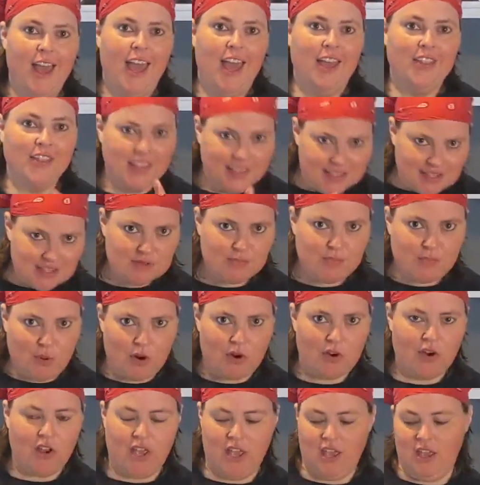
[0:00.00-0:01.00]
Unless it's
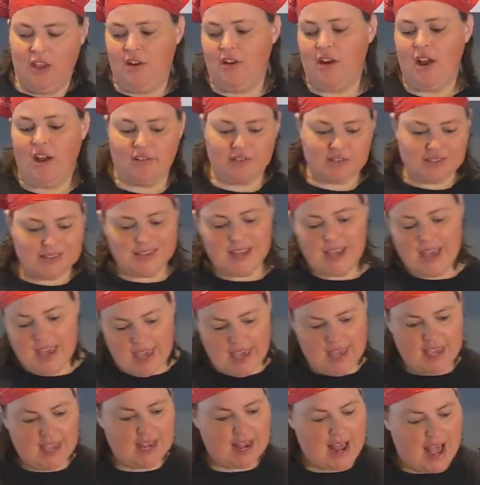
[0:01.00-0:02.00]
burning at your house,
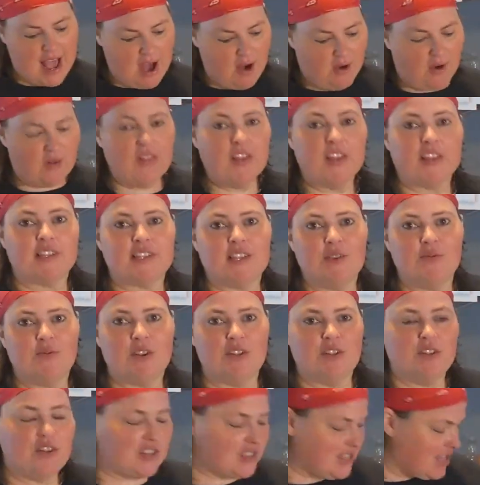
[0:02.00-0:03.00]
take it out. Let's see what
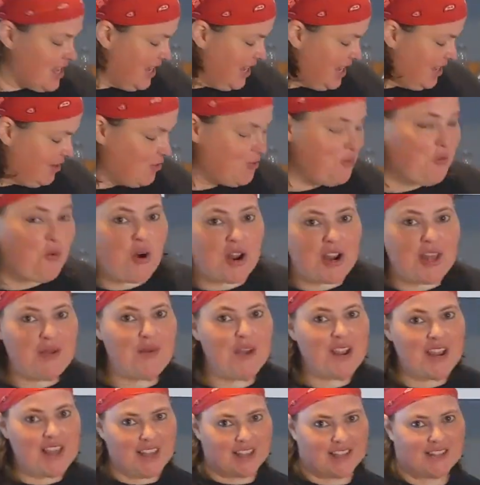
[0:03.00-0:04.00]
it looks like in 20
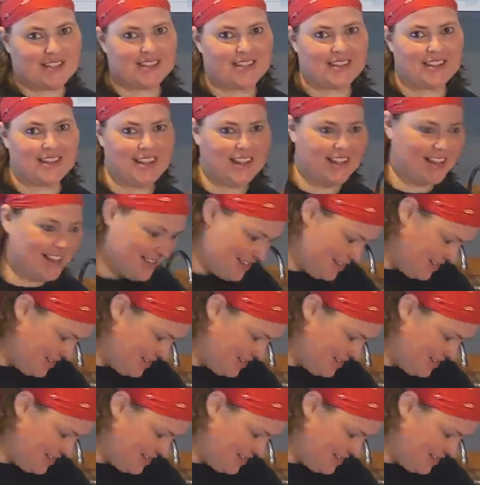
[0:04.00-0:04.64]
minutes.